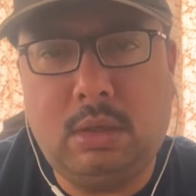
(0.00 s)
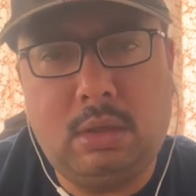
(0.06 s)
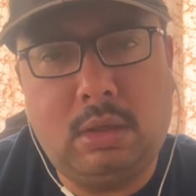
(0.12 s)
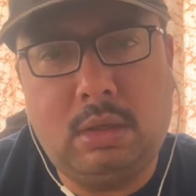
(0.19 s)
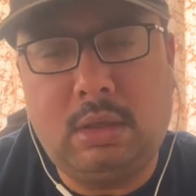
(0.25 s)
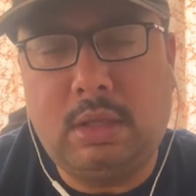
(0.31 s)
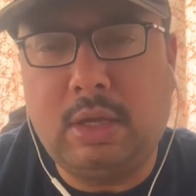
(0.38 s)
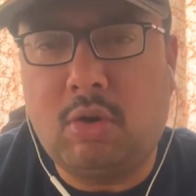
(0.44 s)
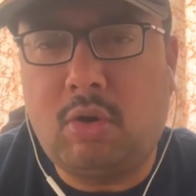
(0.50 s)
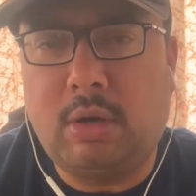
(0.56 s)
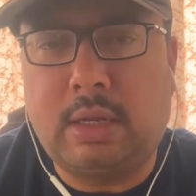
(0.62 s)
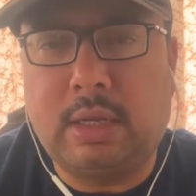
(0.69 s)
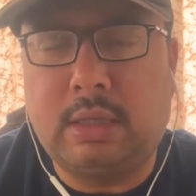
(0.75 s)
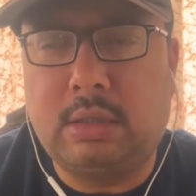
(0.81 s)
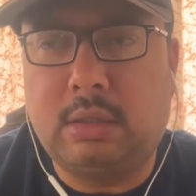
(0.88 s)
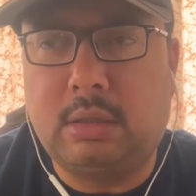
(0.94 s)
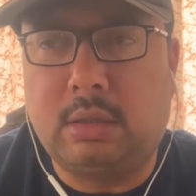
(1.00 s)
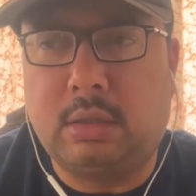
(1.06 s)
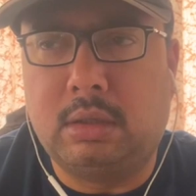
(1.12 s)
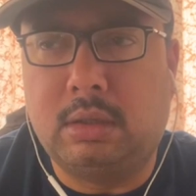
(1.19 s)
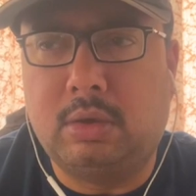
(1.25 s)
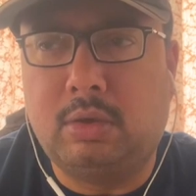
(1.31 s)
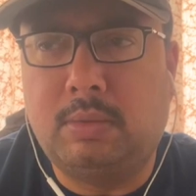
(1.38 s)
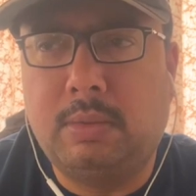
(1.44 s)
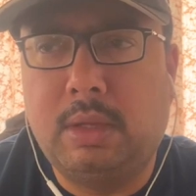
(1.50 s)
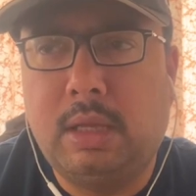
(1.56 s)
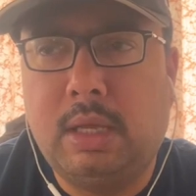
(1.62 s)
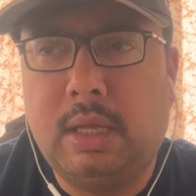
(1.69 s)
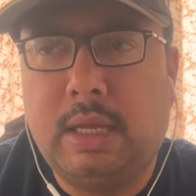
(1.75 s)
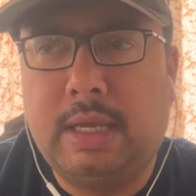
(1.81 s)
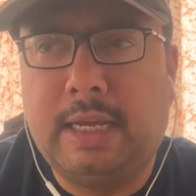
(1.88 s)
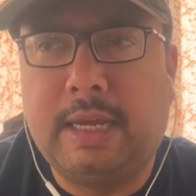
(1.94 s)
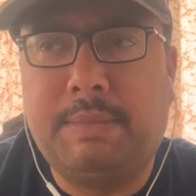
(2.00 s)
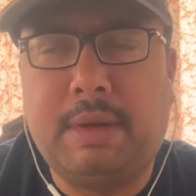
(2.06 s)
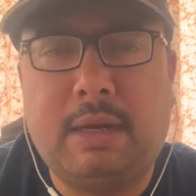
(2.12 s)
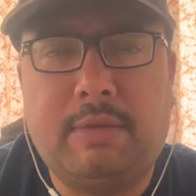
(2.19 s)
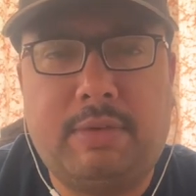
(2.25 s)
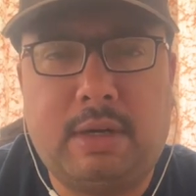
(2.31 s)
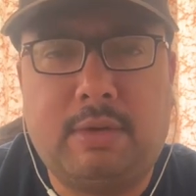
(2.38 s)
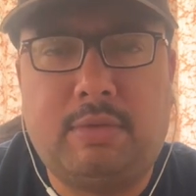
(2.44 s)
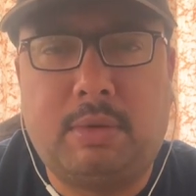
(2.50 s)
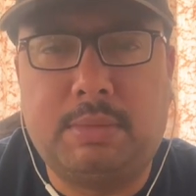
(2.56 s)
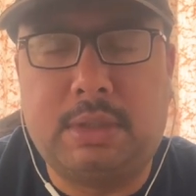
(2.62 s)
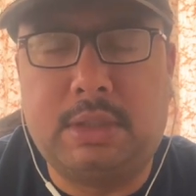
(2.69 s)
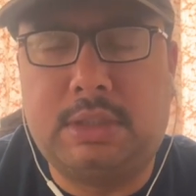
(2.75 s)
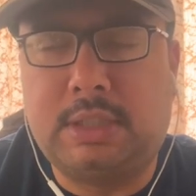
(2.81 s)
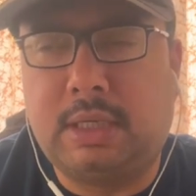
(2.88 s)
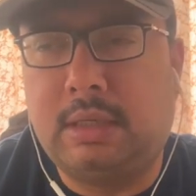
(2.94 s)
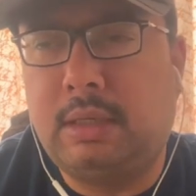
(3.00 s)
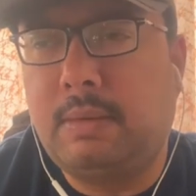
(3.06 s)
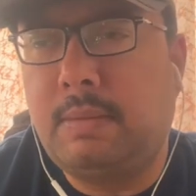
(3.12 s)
they all can get benefited from this channel.